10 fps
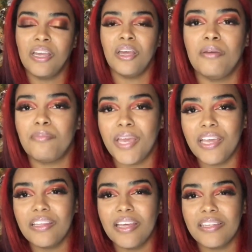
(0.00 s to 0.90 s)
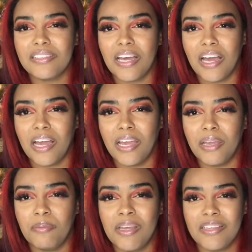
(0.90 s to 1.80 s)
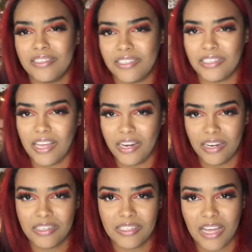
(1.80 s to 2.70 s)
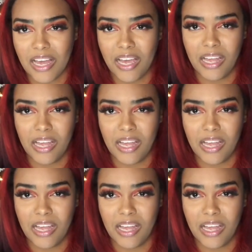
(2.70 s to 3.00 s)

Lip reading: pick that time, set it aside,